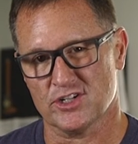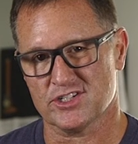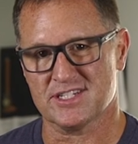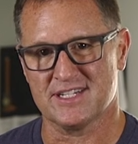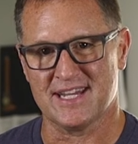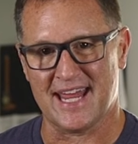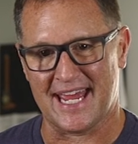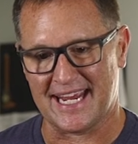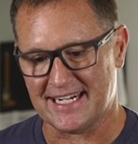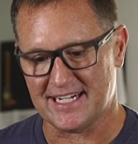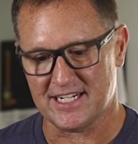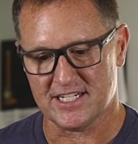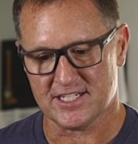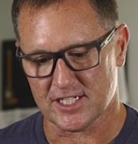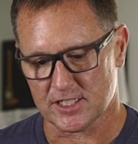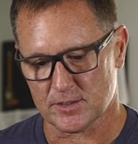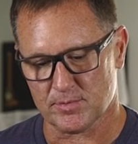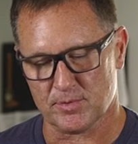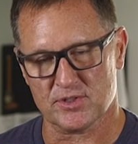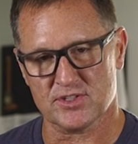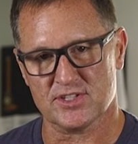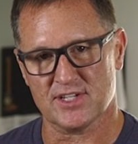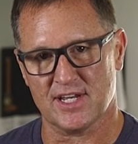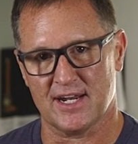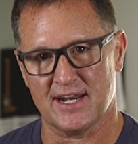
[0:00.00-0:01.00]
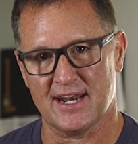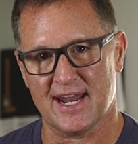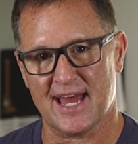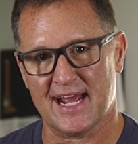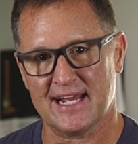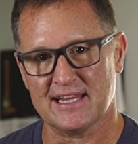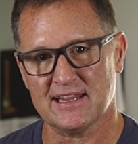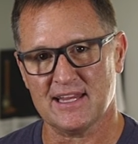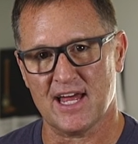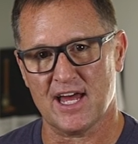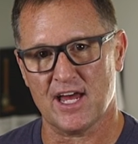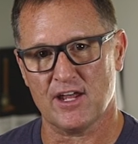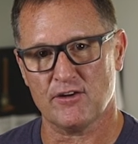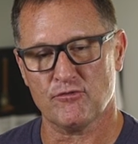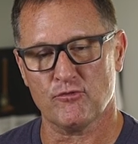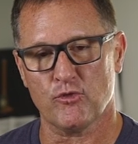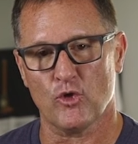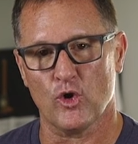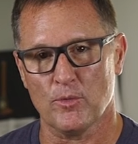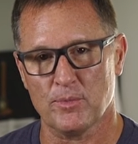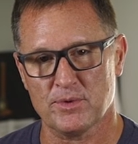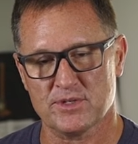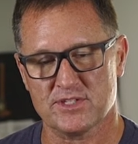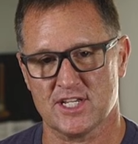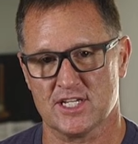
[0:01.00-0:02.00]
It's 96% nylon,
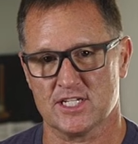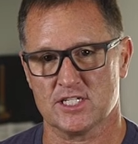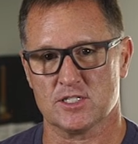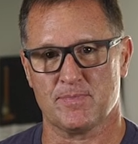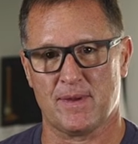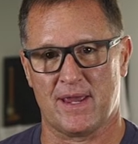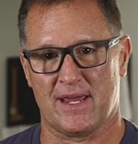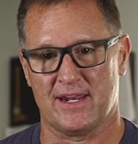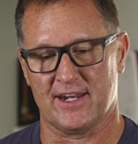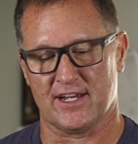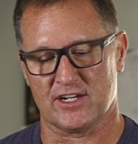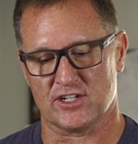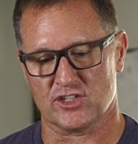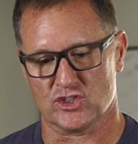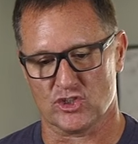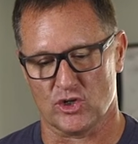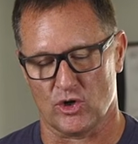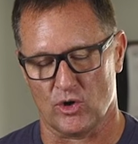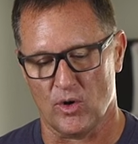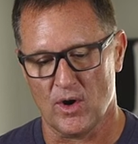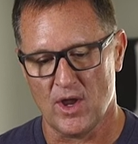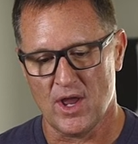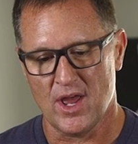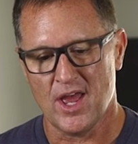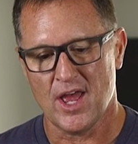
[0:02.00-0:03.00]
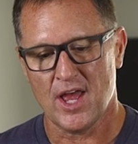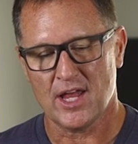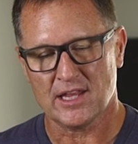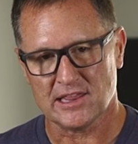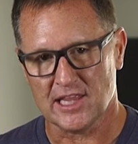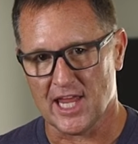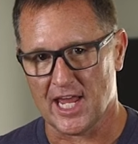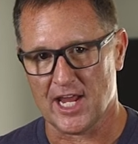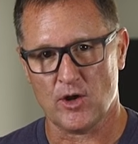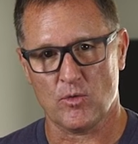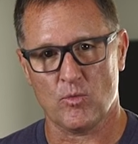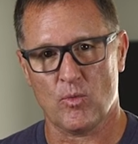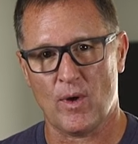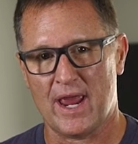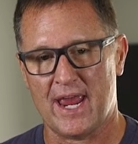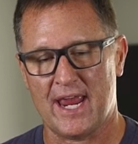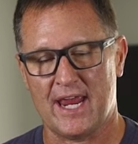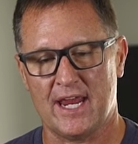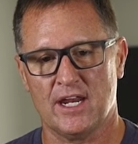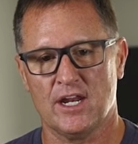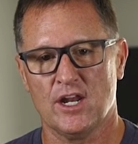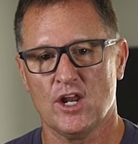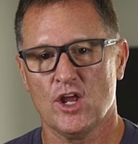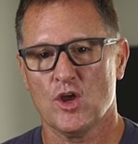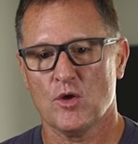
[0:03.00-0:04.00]
4% spandex. So
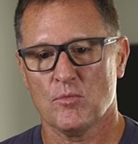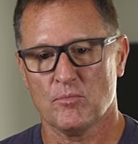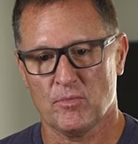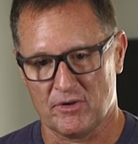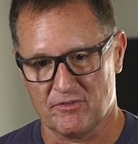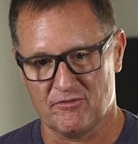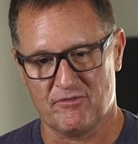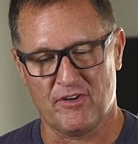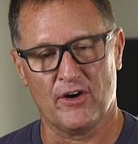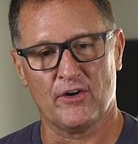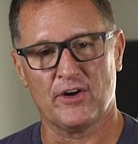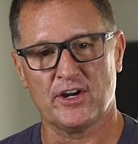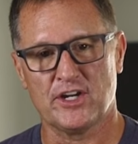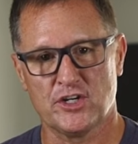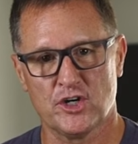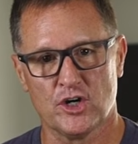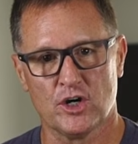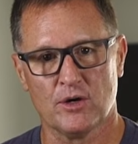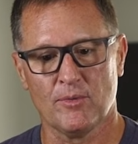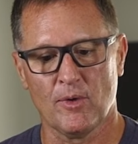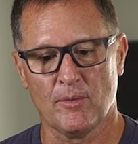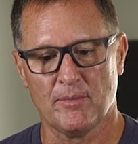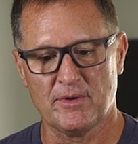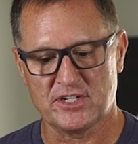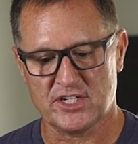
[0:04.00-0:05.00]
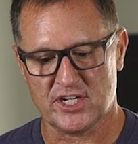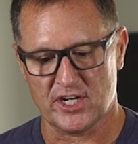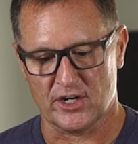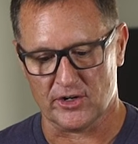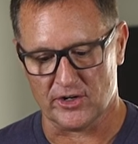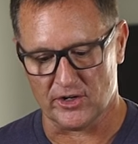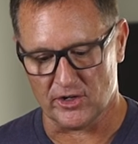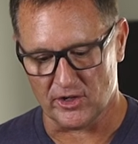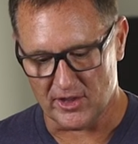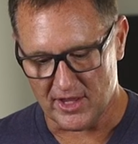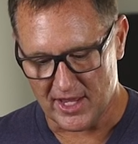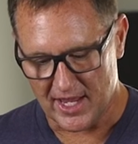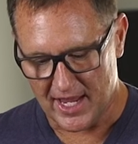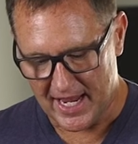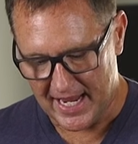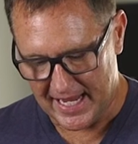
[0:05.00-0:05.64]
lightweight, but very durable material.